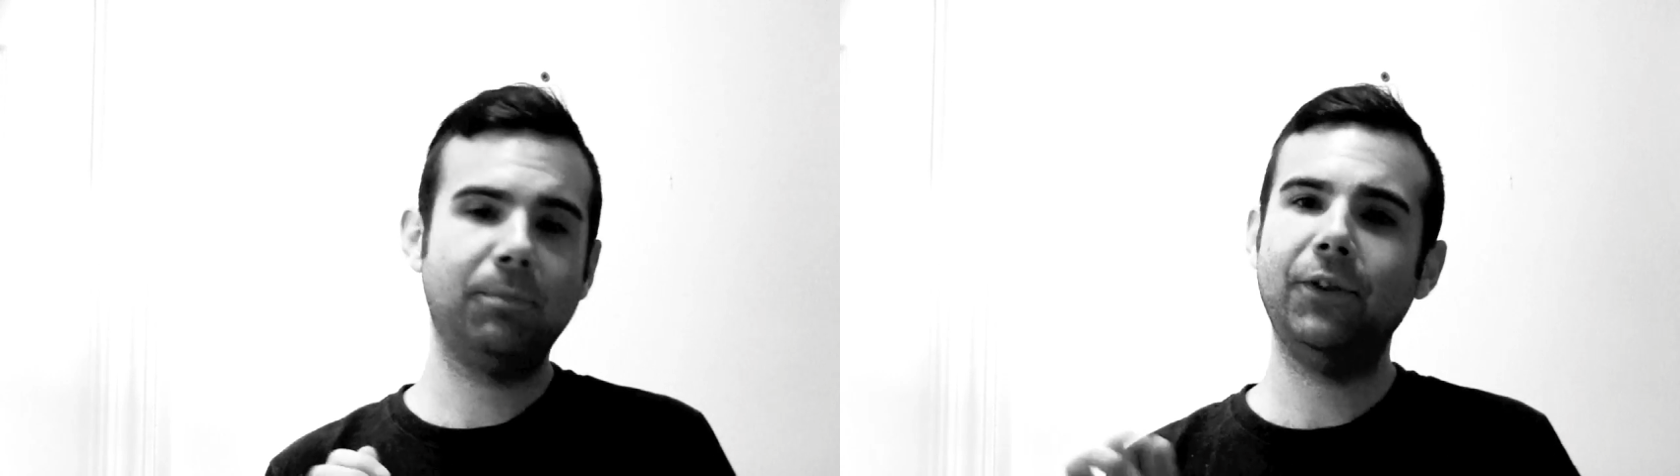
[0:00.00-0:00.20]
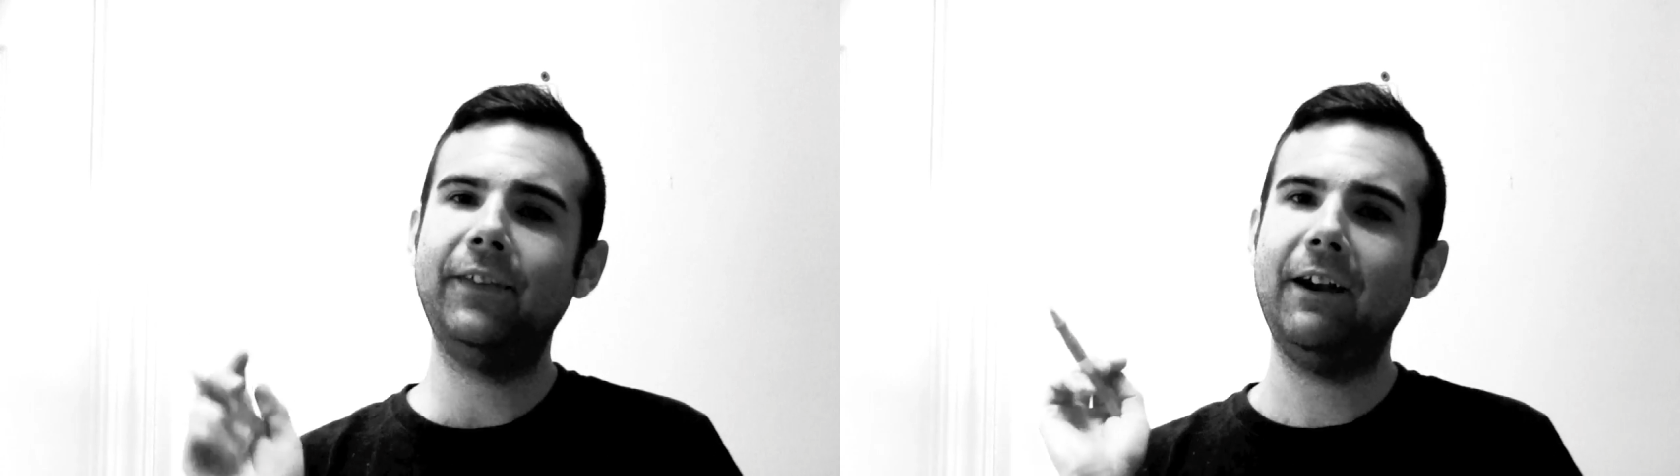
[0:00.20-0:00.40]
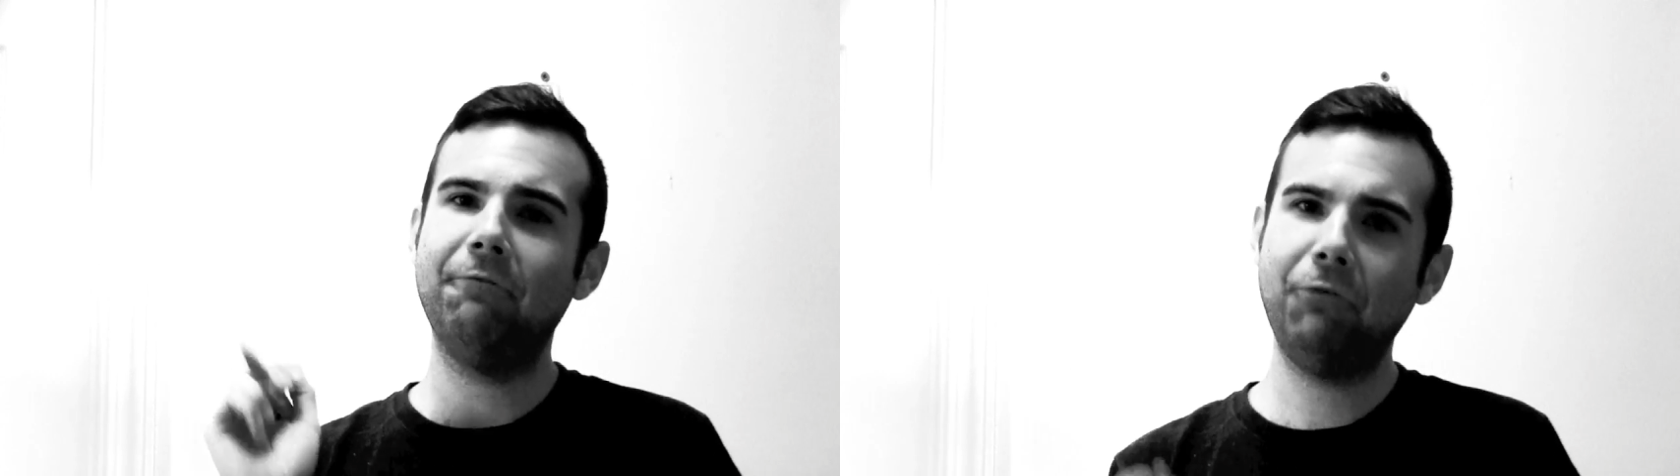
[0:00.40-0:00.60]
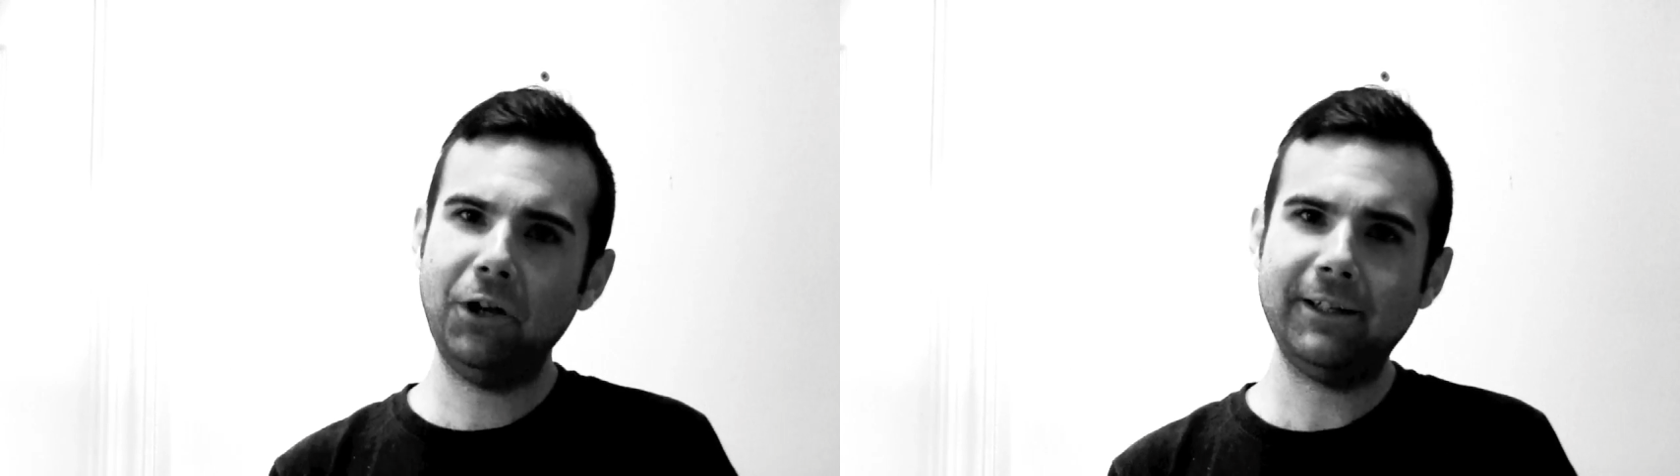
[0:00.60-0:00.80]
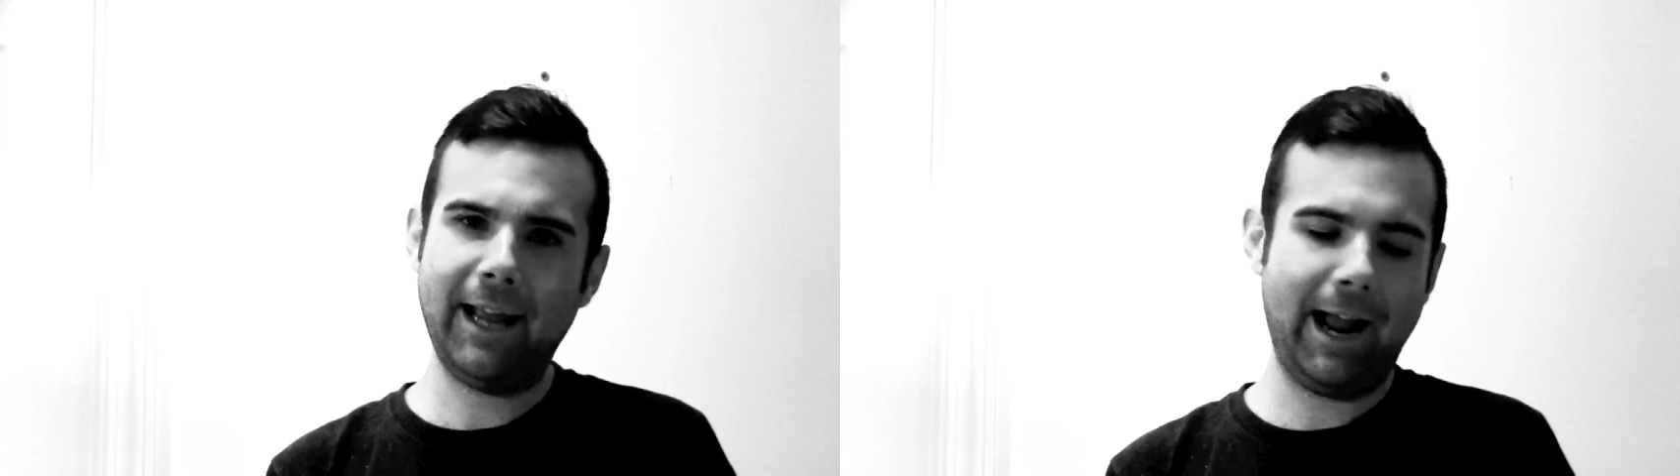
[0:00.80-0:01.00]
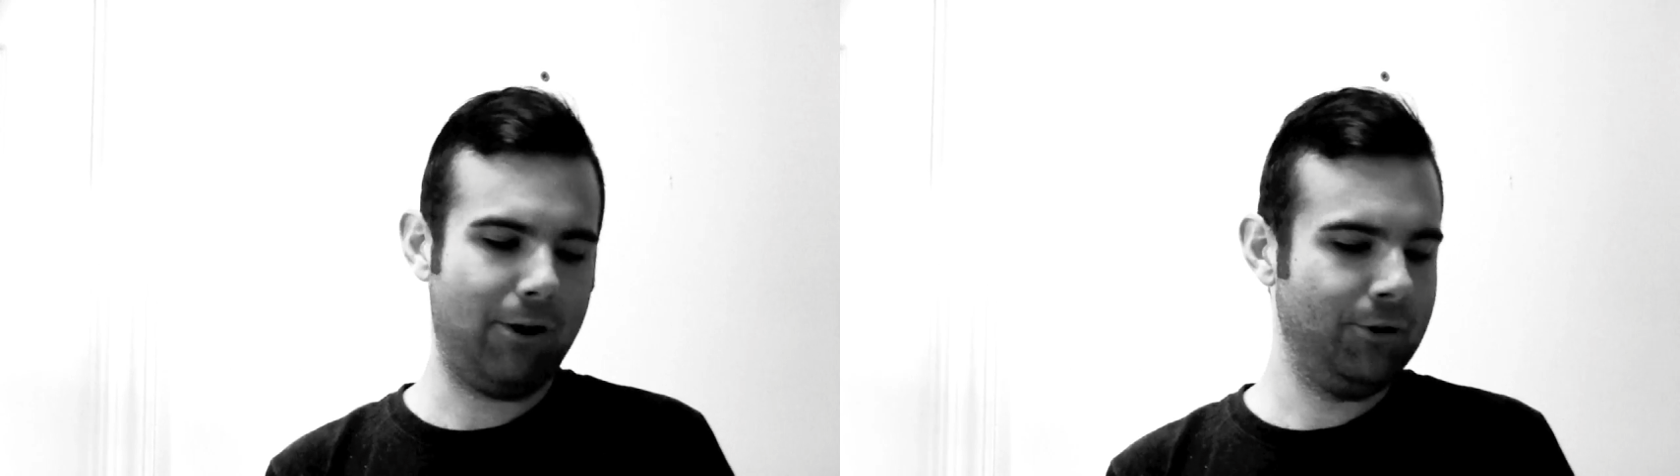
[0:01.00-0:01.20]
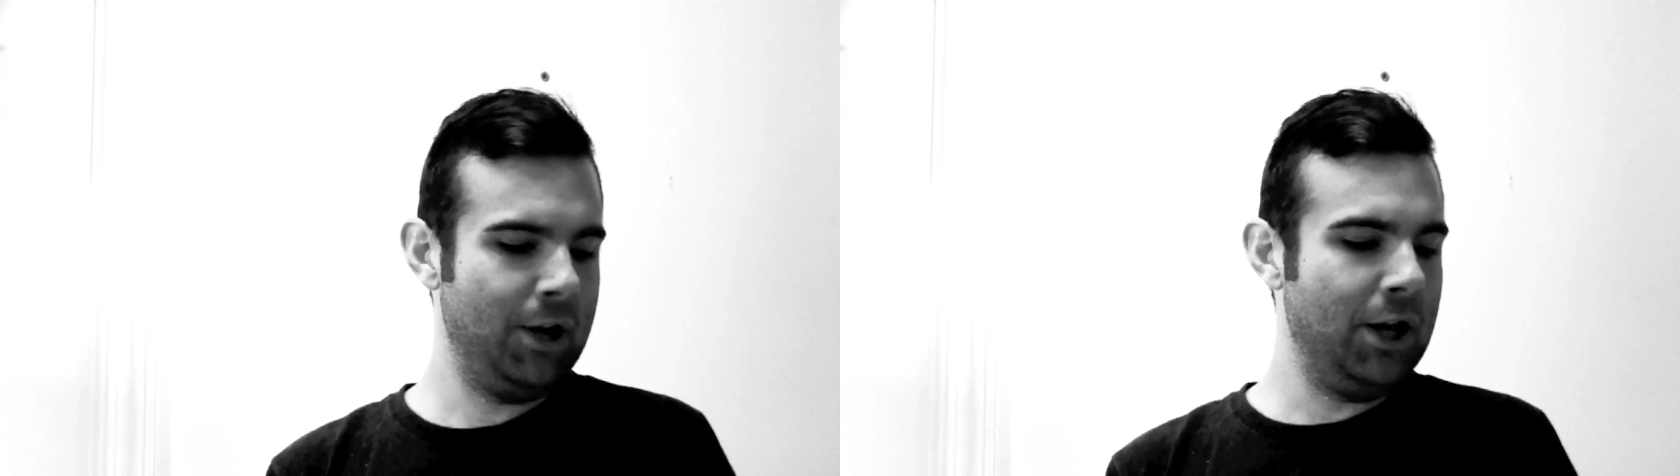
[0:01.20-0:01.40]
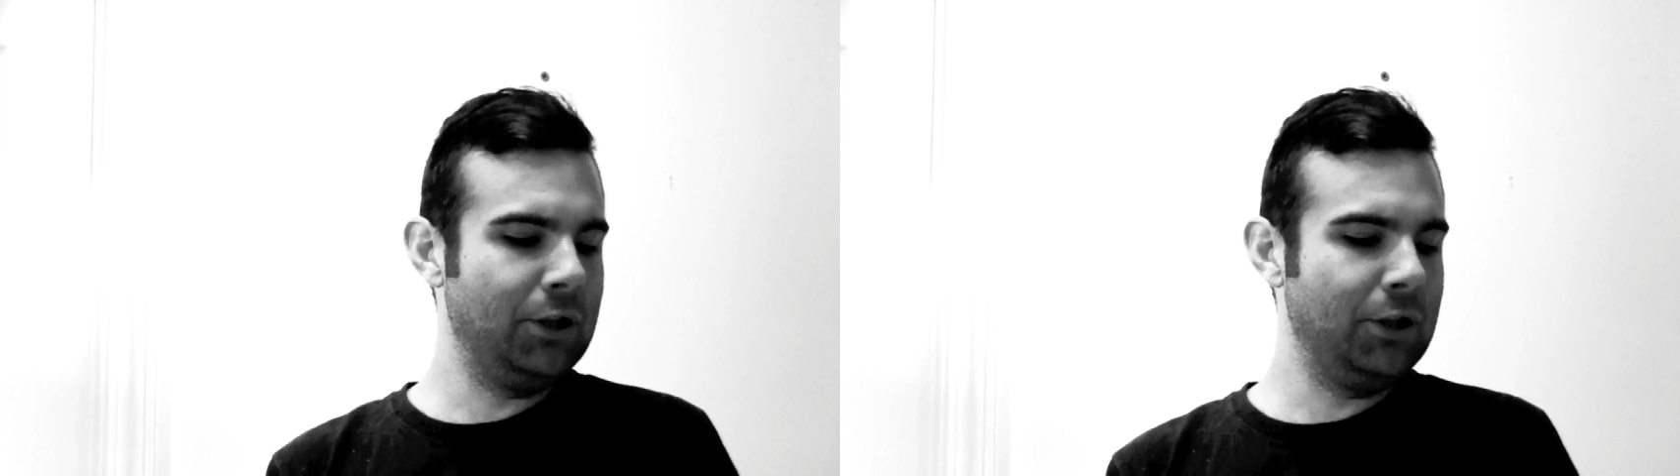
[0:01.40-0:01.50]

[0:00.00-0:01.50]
put their foot down